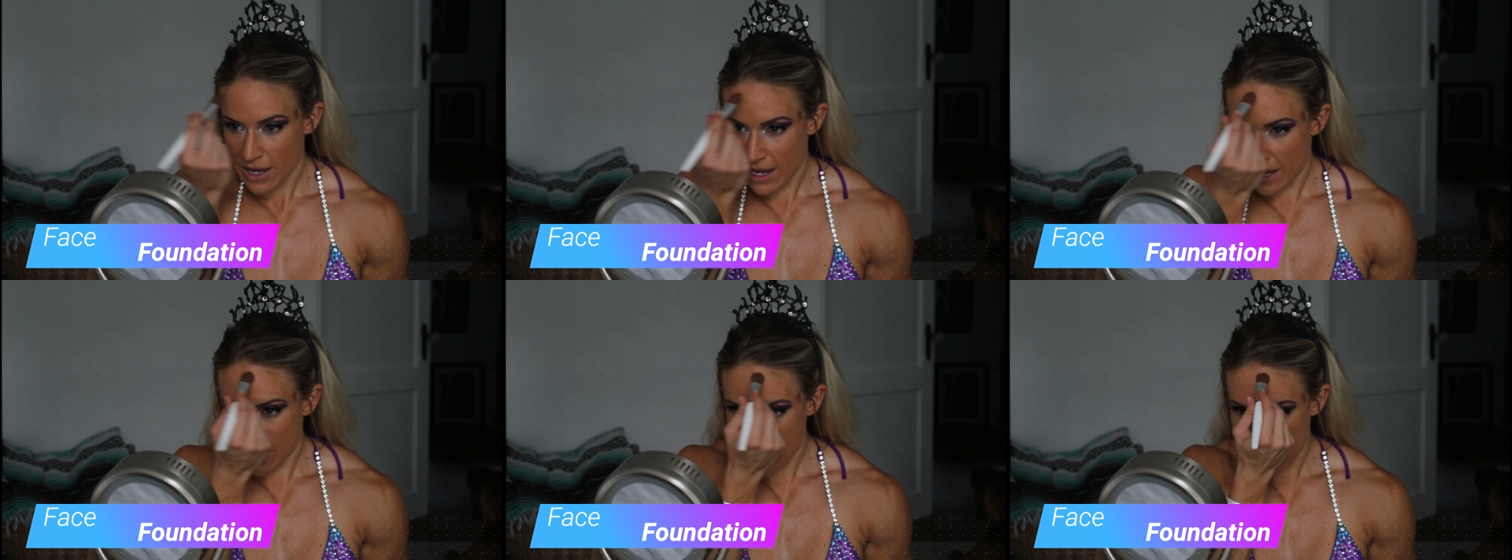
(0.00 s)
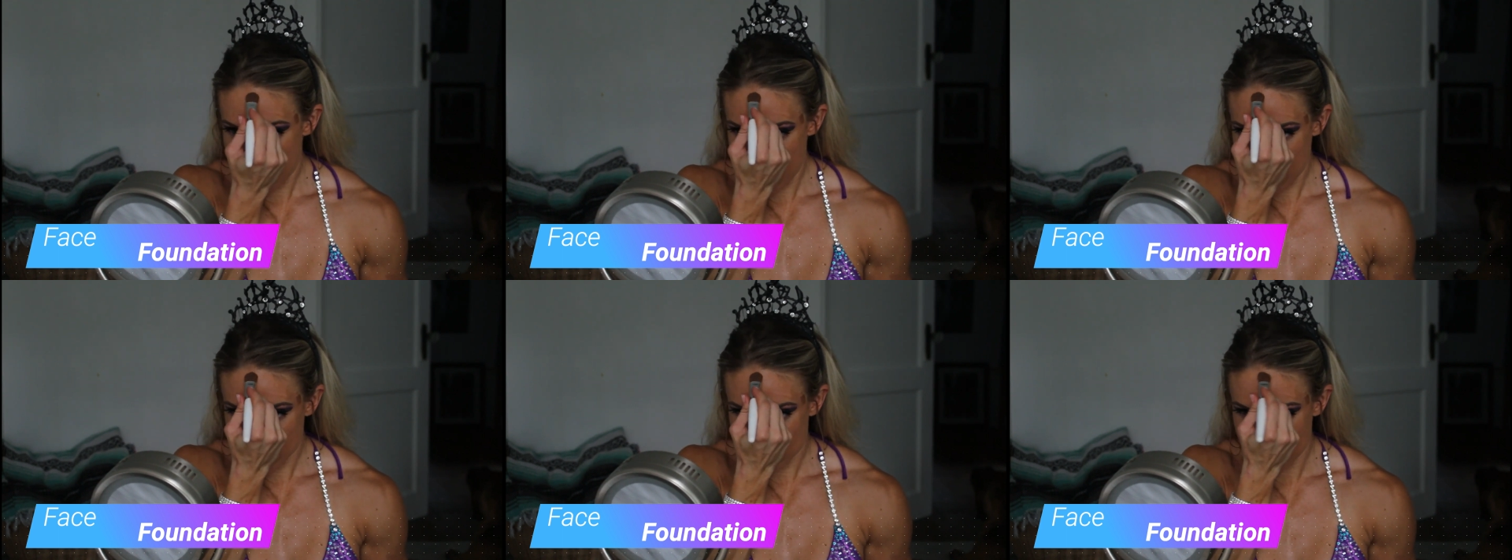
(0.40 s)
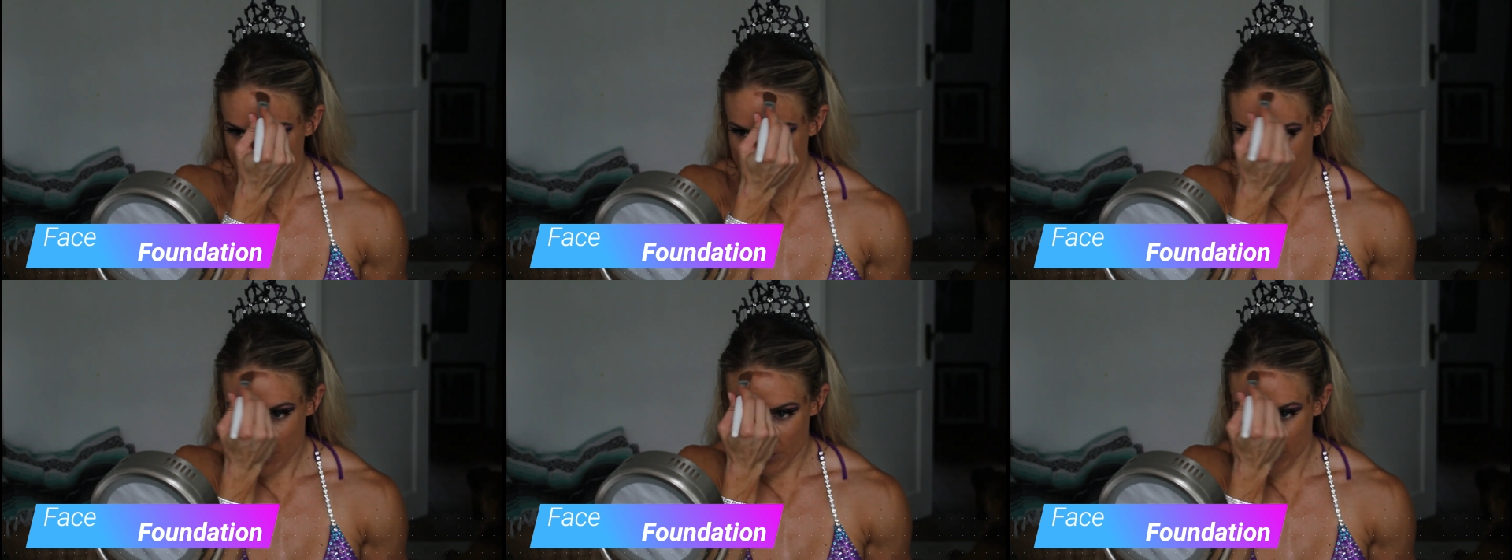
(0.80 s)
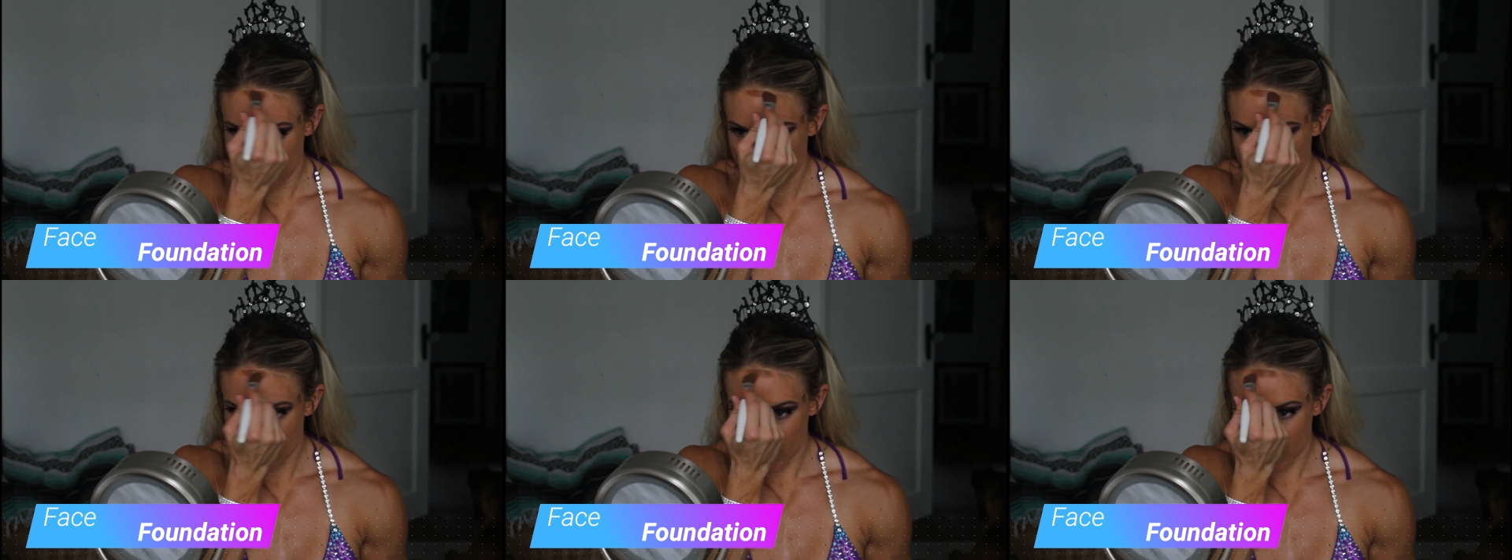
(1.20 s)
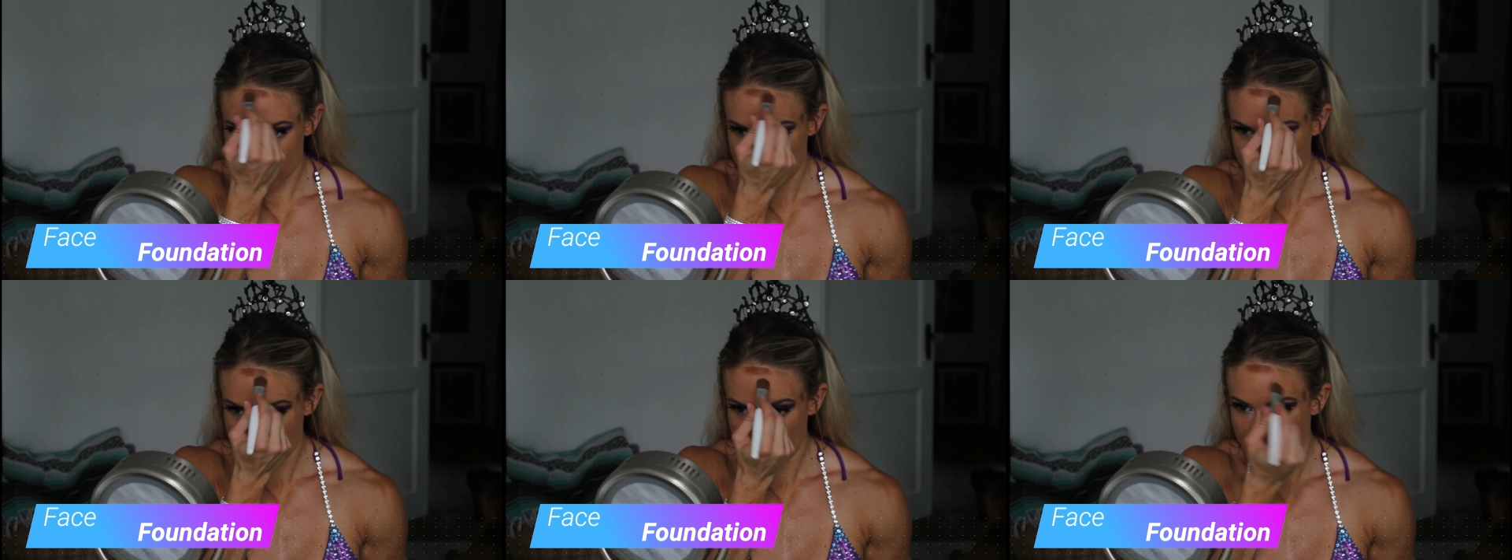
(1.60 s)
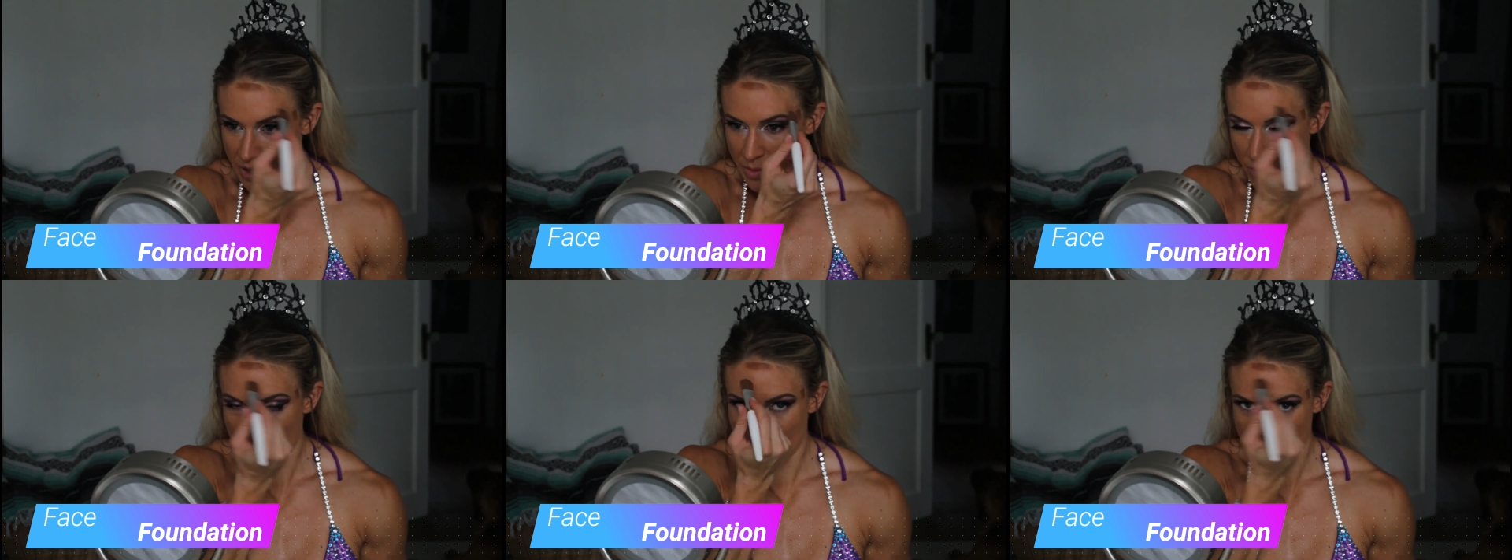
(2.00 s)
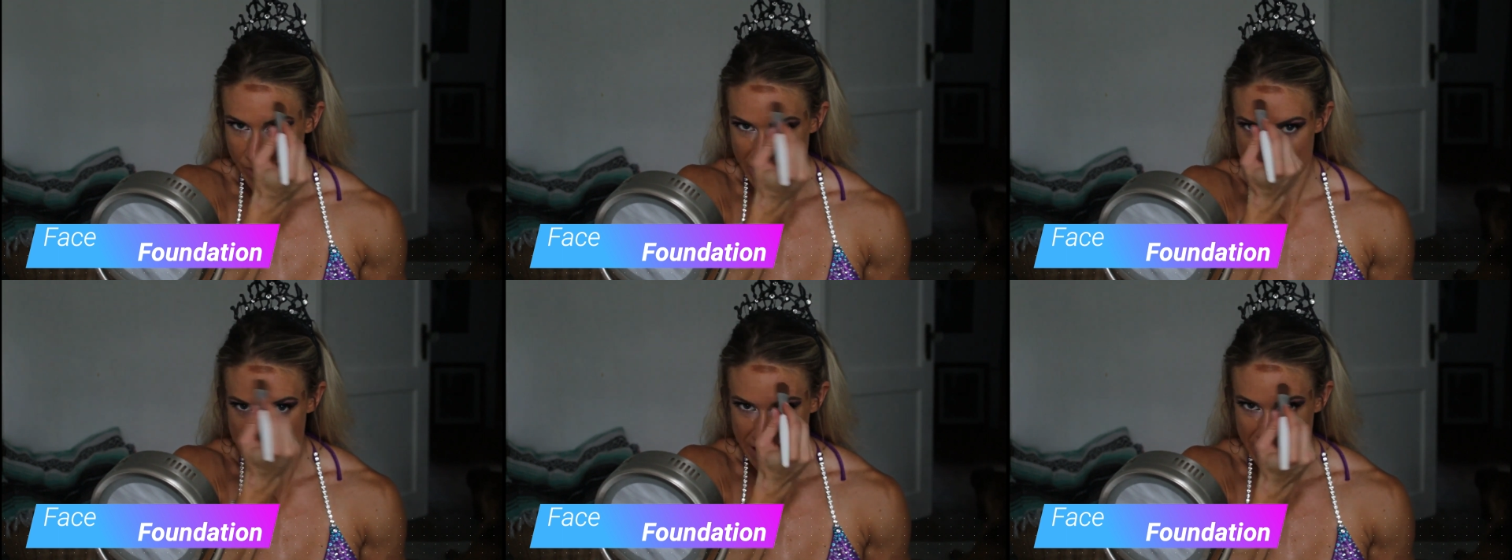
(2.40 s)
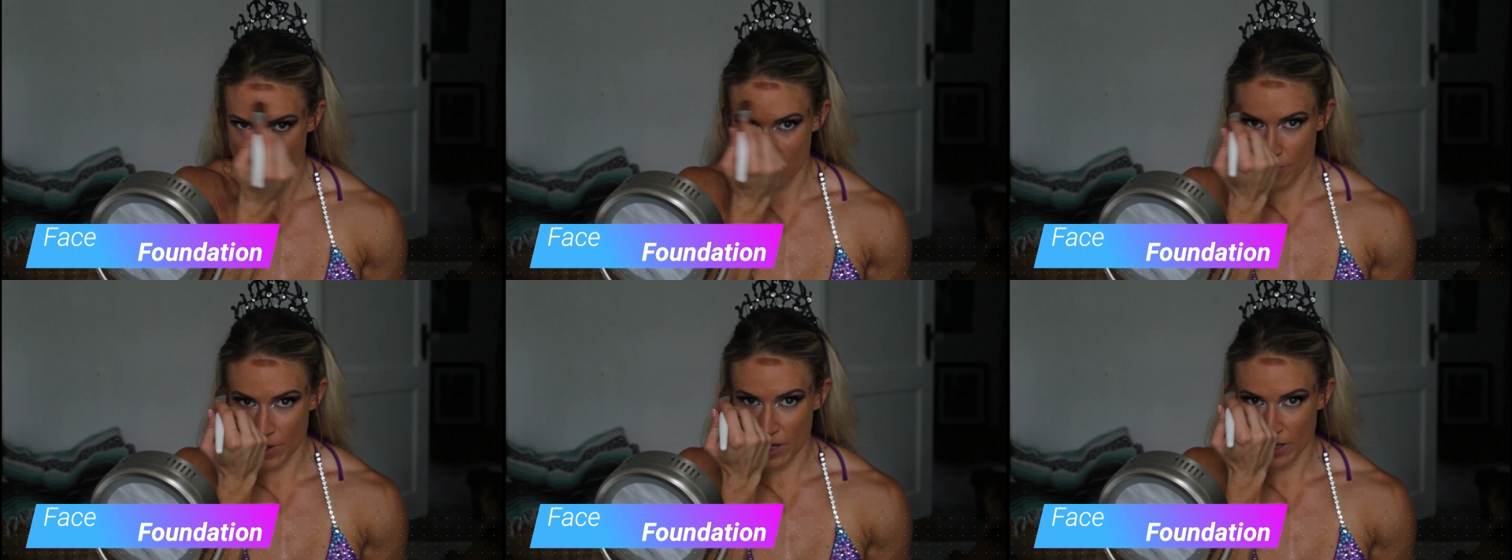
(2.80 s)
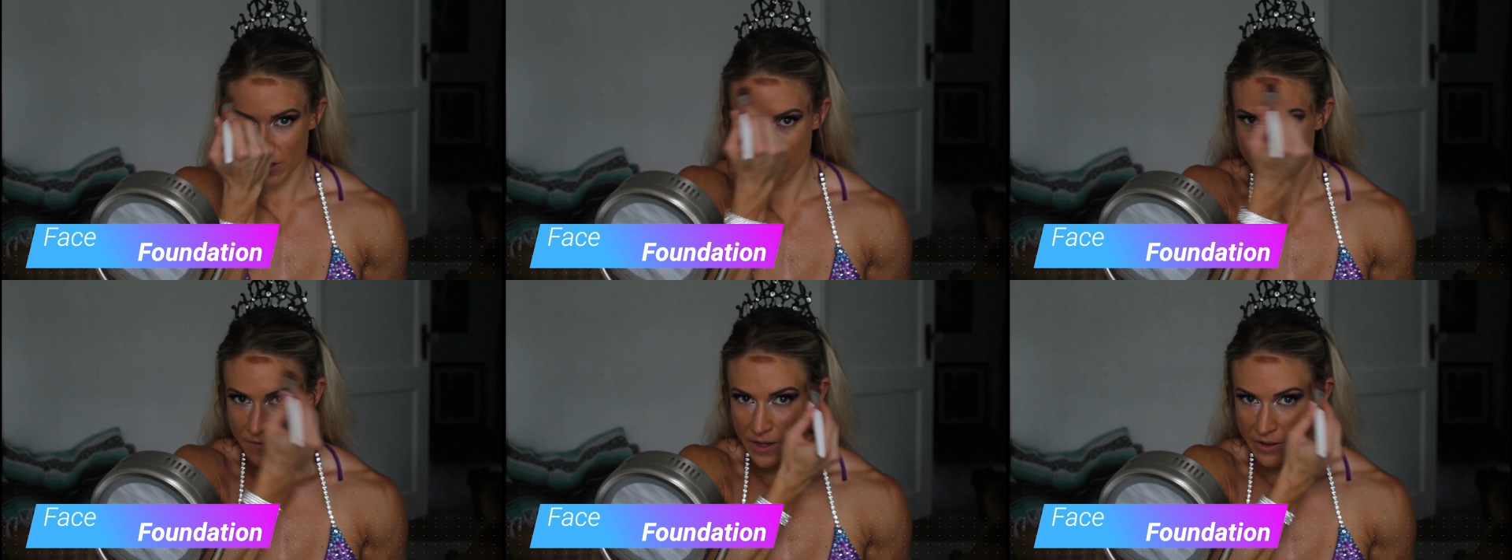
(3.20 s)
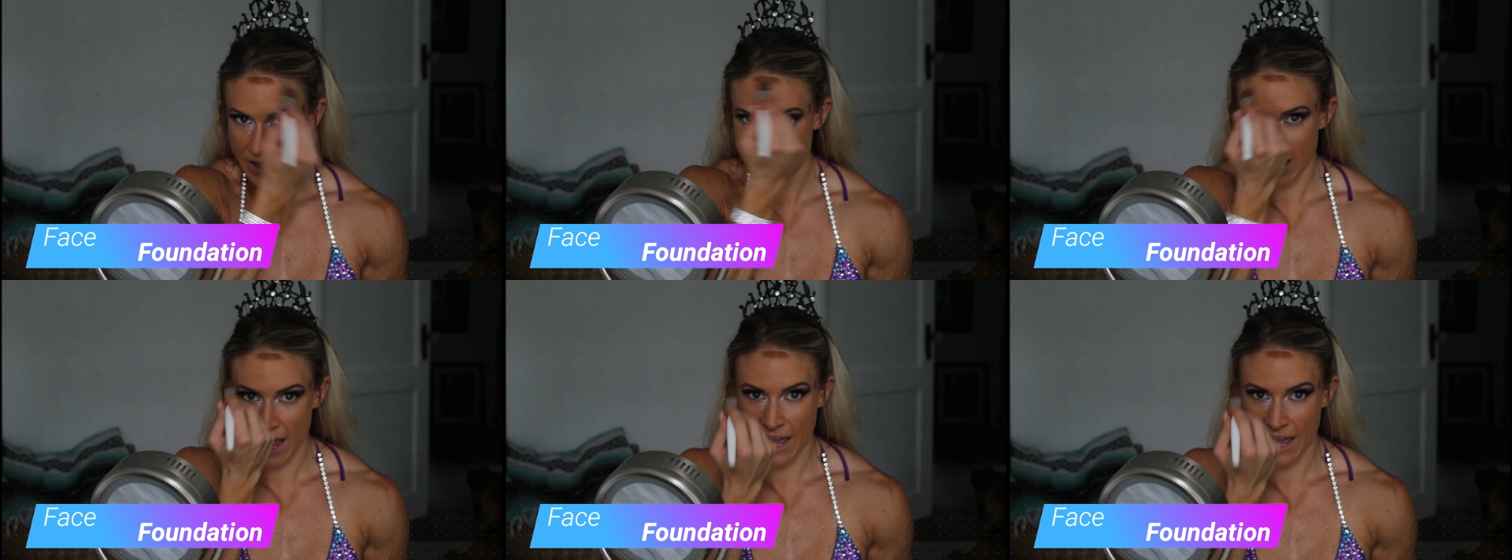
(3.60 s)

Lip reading: and I actually add a little bit more right here because I feel like